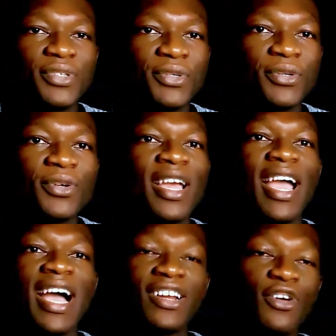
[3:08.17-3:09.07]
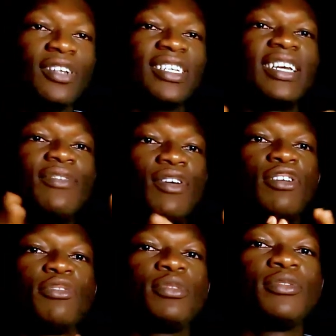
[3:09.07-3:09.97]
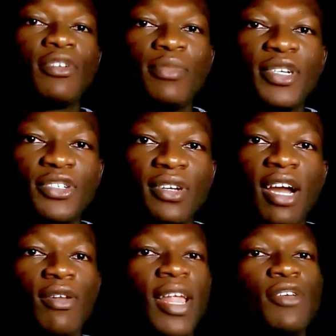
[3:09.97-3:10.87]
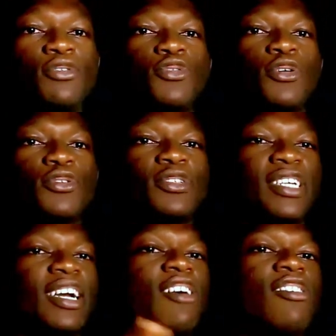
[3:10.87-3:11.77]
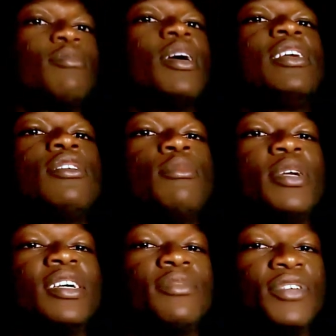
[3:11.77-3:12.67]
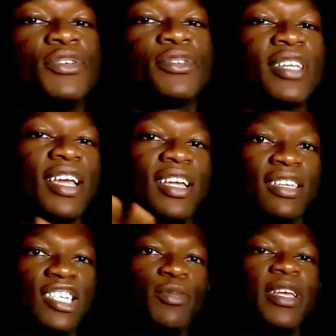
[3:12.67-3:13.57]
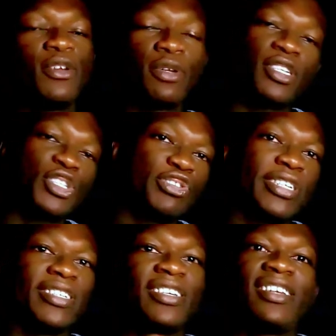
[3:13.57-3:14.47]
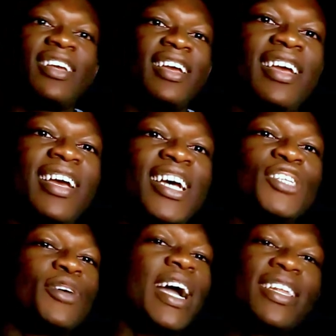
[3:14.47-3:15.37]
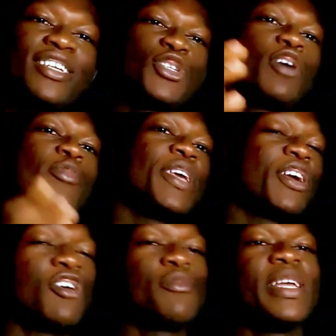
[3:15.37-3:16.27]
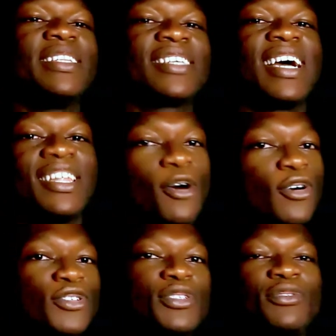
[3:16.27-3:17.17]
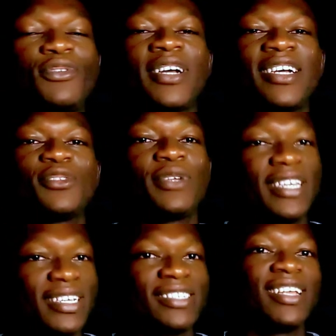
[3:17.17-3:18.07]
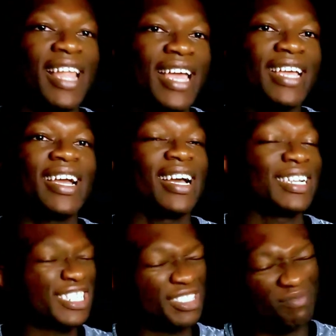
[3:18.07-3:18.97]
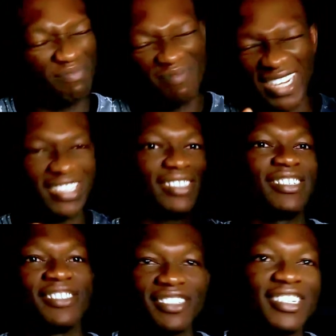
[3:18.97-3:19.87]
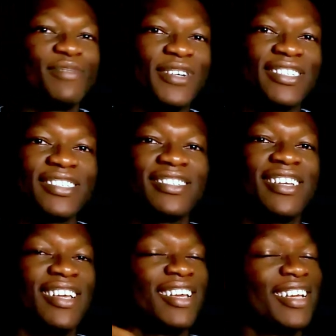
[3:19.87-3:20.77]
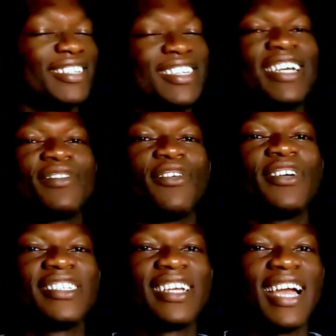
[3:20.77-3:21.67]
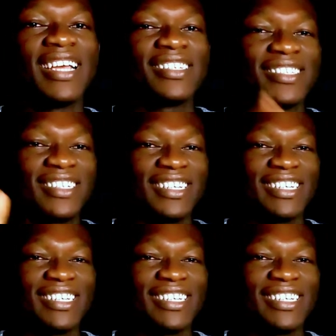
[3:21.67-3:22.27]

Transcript: video and got a valuable information, I would like you to also check out my recommended videos displayed on the screen. So kindly drop a comment and also don't forget to hit the like and smash the subscribe button. Thanks for watching, guys.